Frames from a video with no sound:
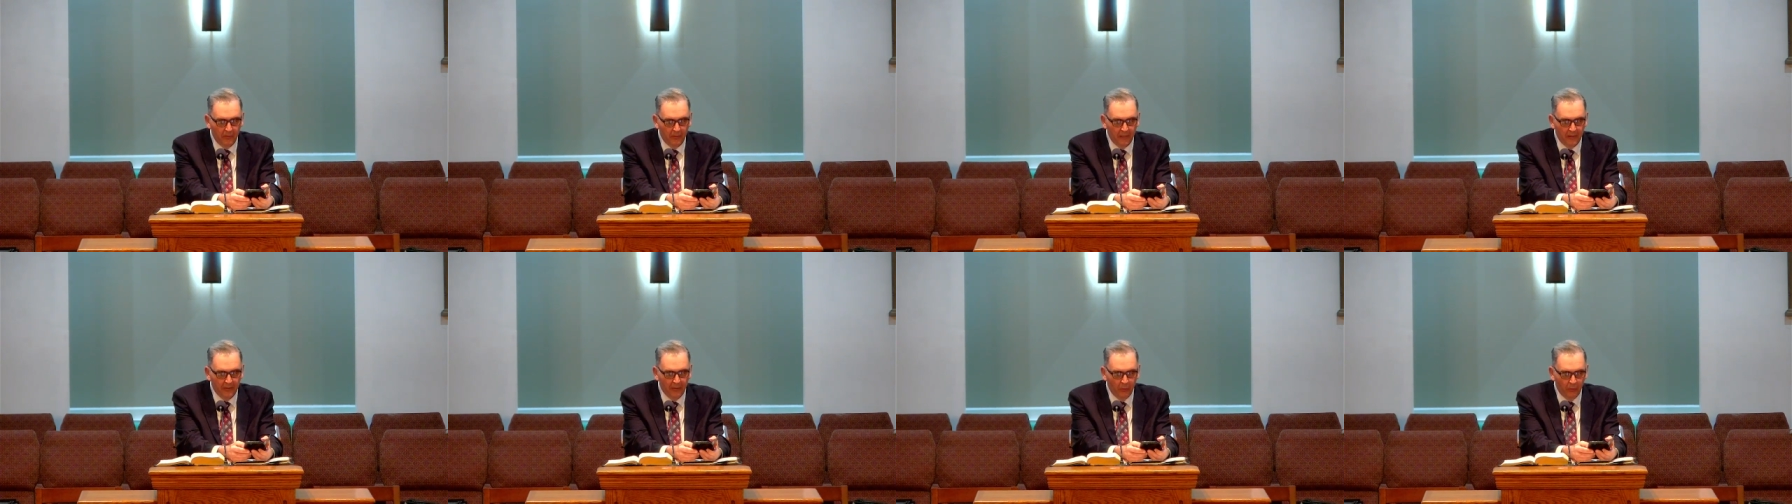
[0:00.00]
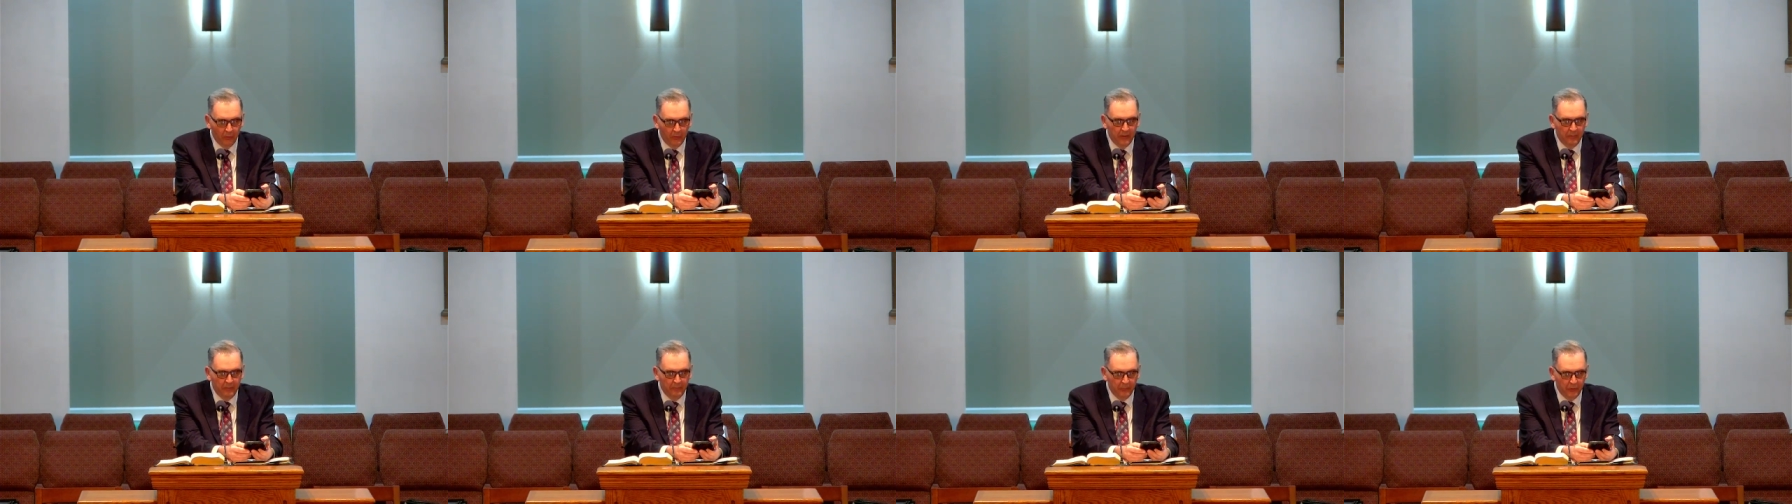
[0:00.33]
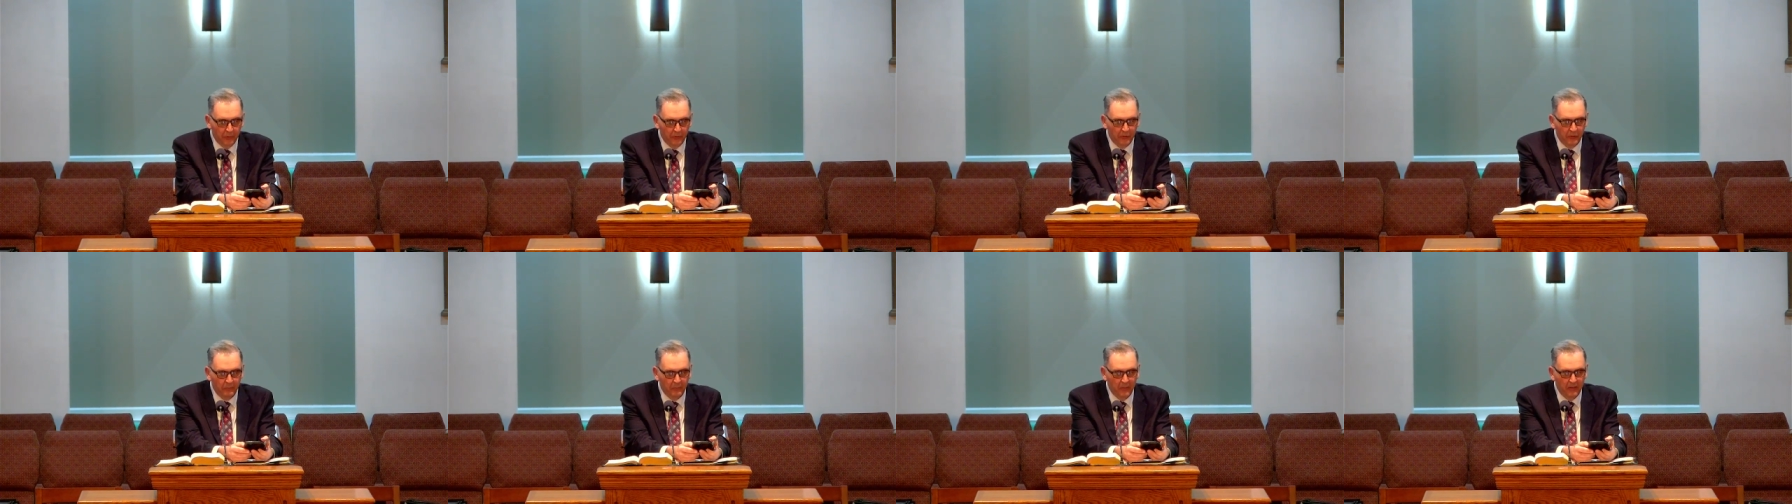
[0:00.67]
and only
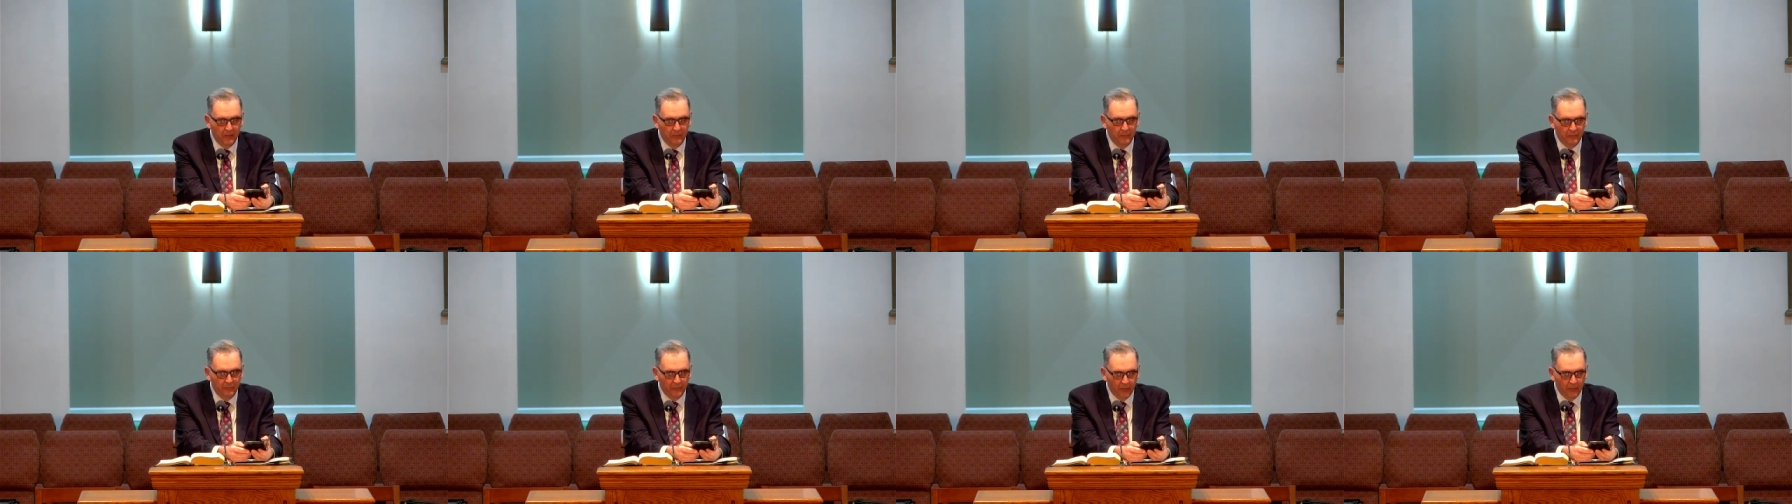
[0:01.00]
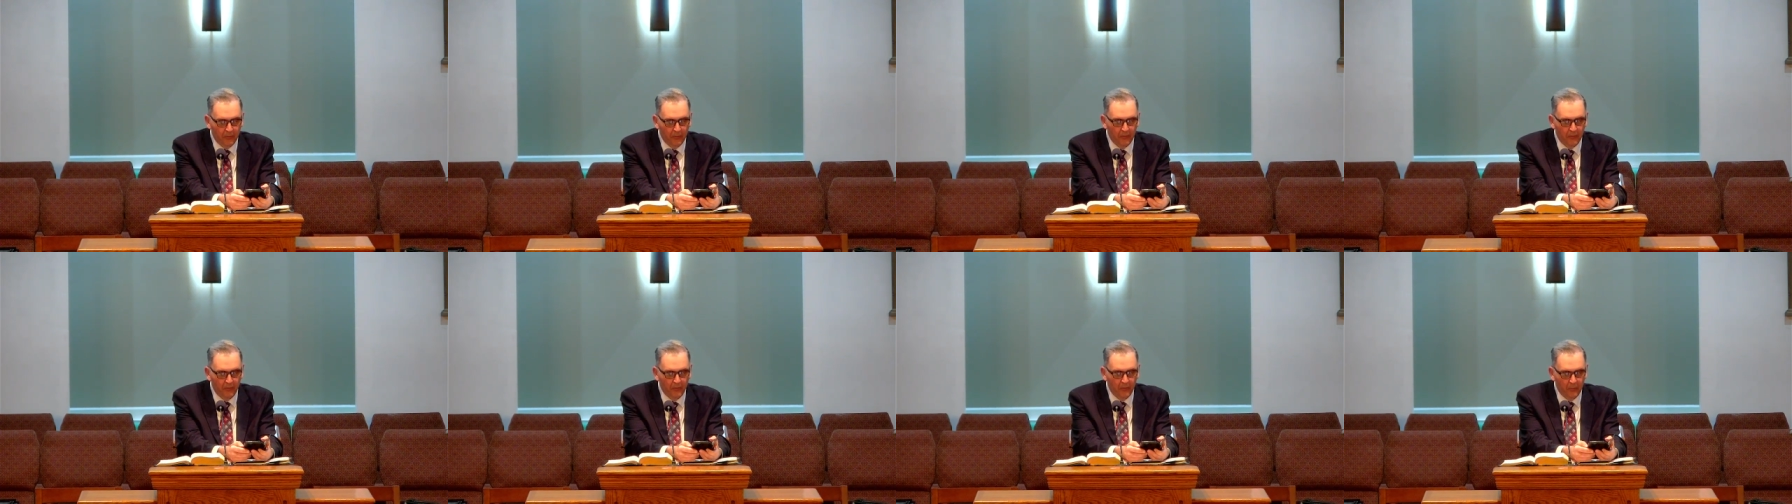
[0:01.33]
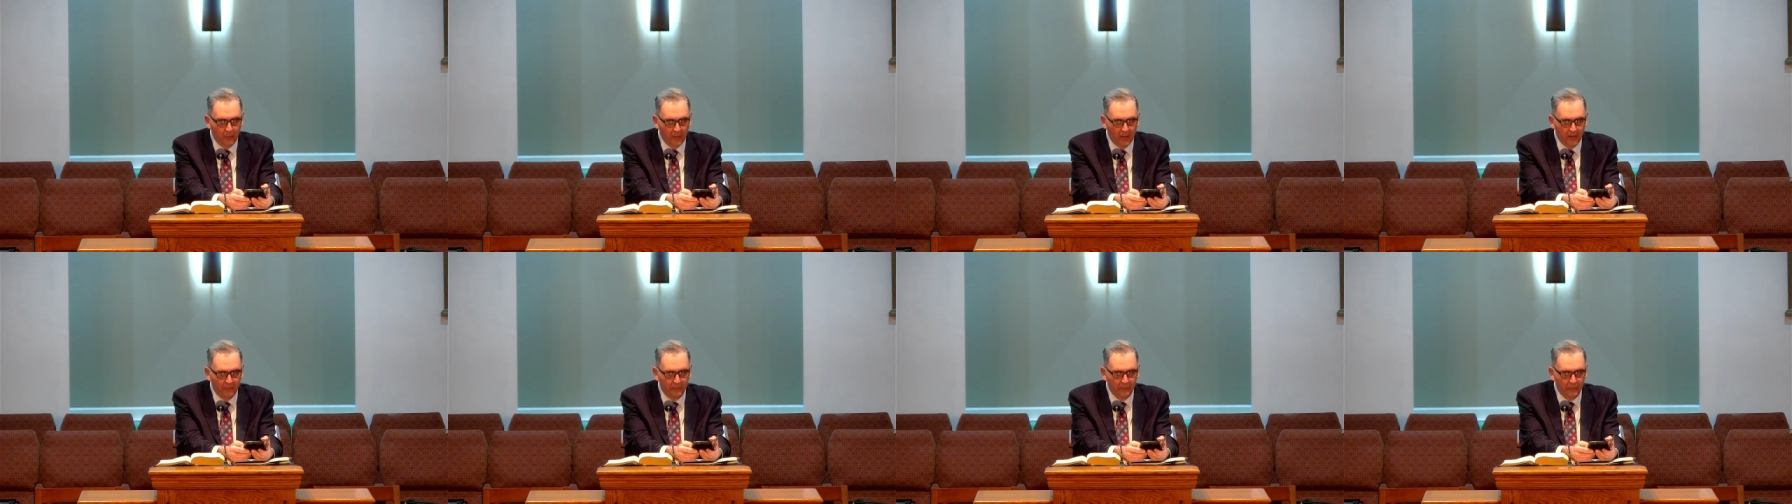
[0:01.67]
pushed me further
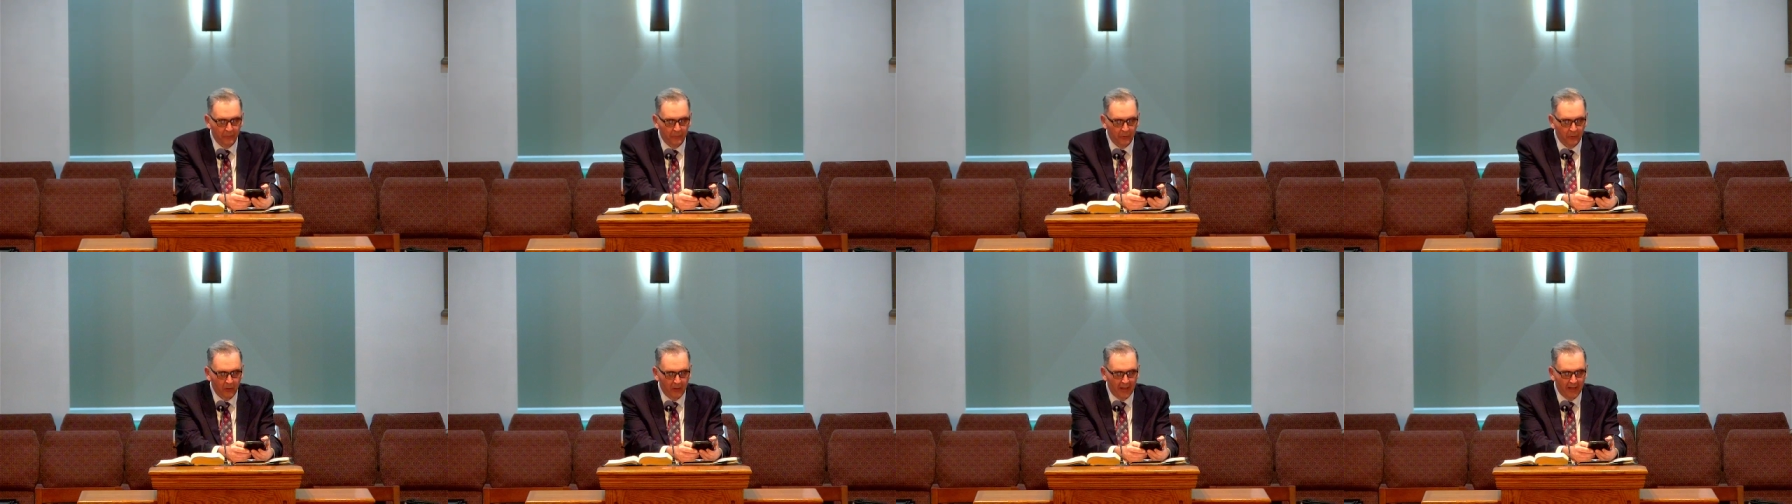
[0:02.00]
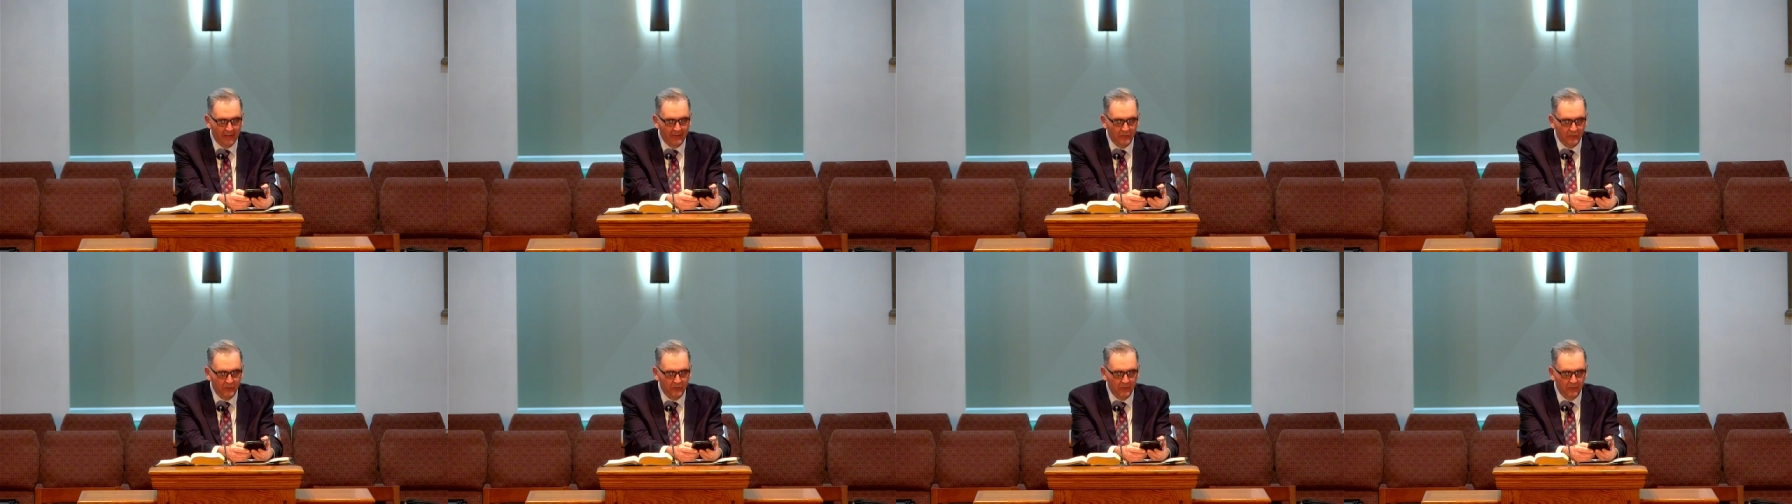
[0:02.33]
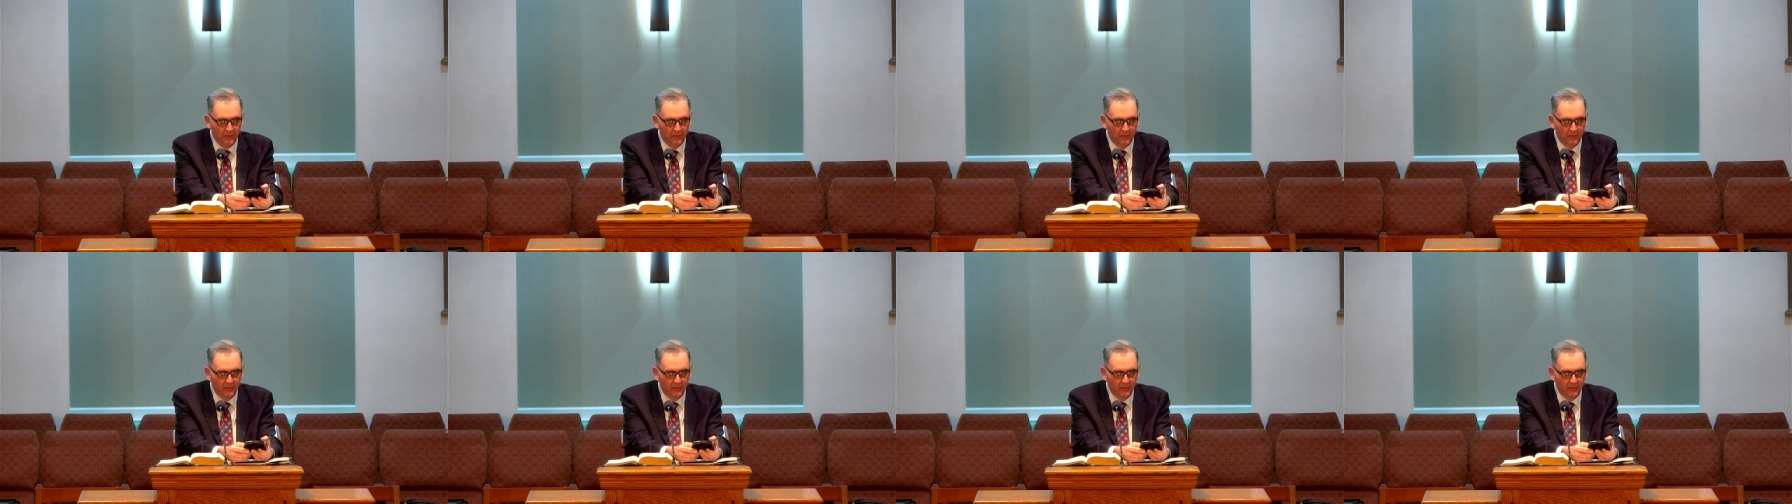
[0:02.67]
away from Christ.